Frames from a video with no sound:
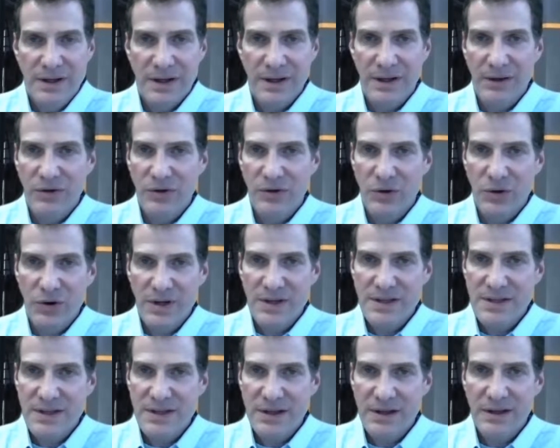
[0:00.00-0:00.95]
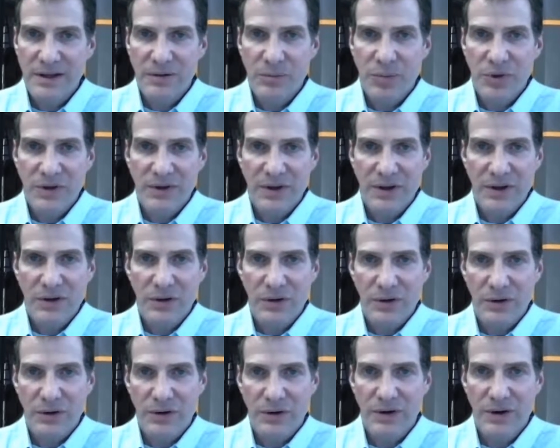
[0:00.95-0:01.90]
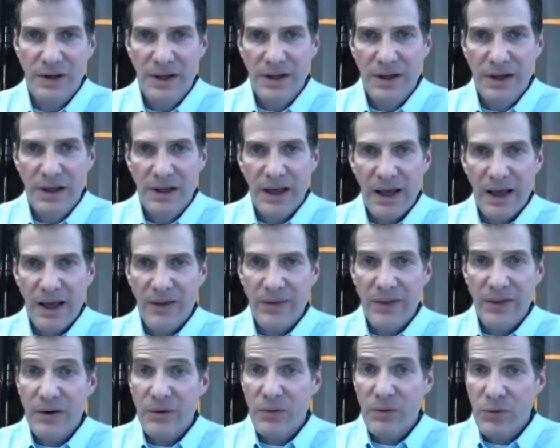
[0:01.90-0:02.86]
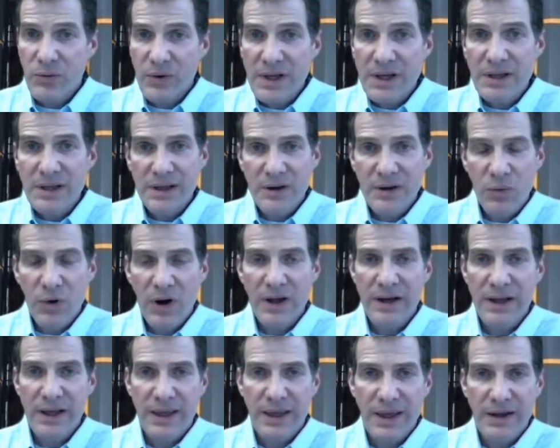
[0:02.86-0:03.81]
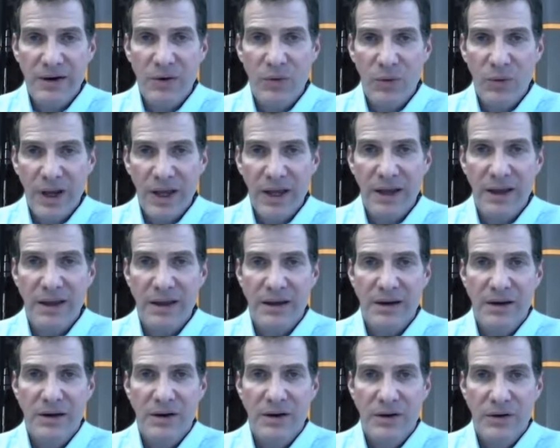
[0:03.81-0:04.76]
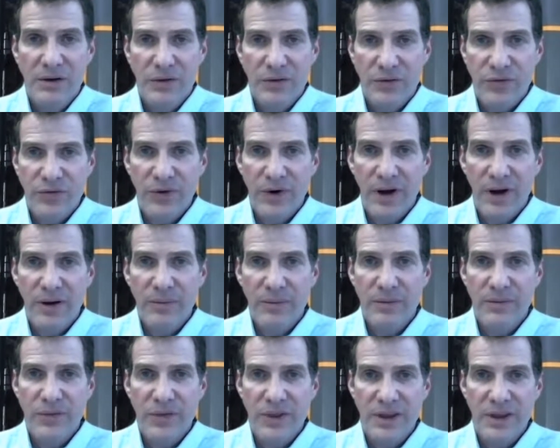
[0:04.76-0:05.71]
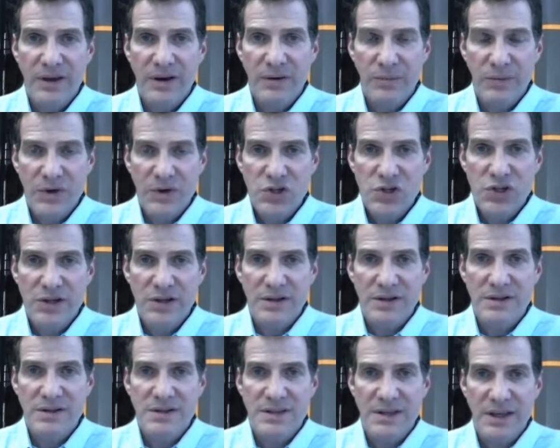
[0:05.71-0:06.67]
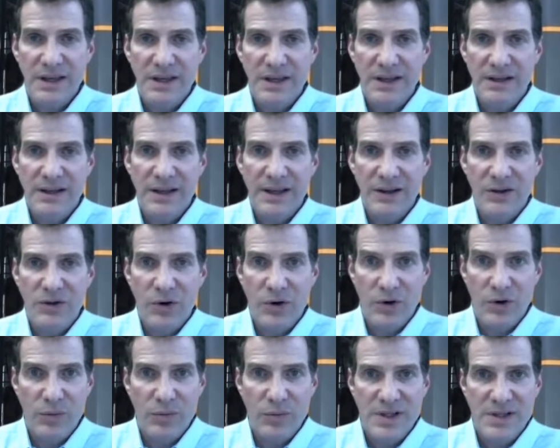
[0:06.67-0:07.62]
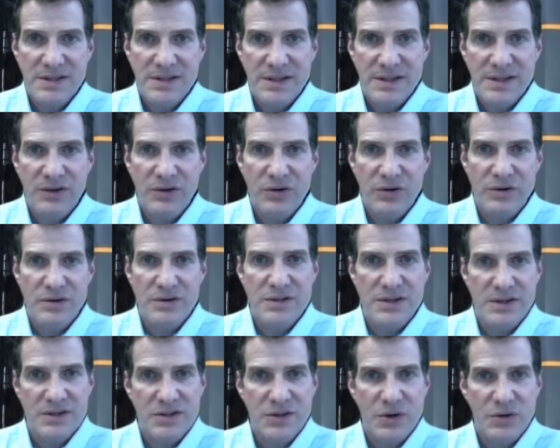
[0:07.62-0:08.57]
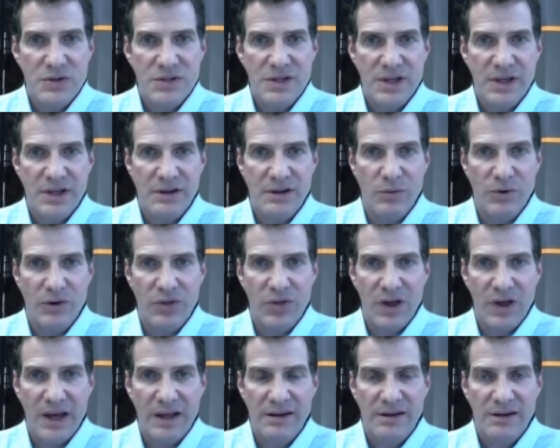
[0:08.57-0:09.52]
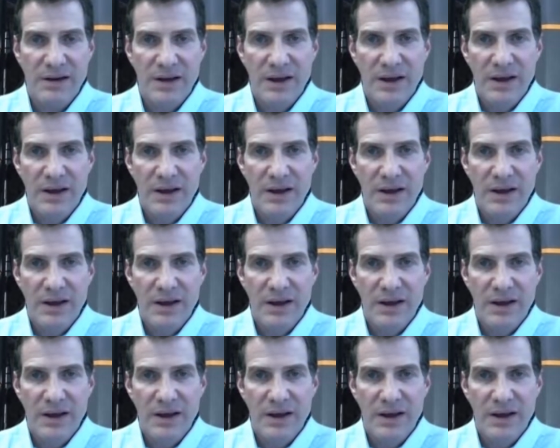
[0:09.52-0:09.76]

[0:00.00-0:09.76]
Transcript: New York City in particular, and they really want to get away from the emissions in urban centers associated with that.